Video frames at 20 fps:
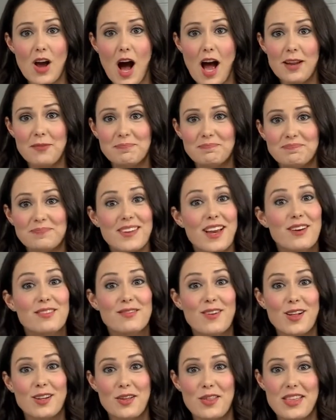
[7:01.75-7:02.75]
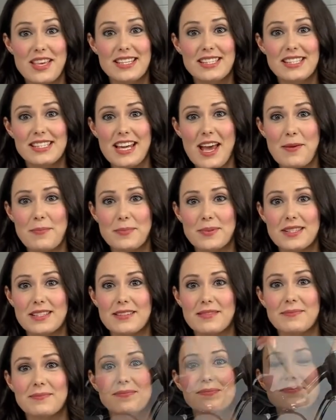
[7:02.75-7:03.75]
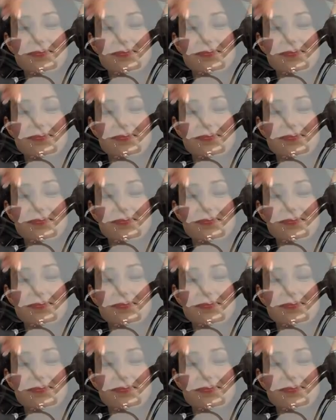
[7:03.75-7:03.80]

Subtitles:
not, follow these steps.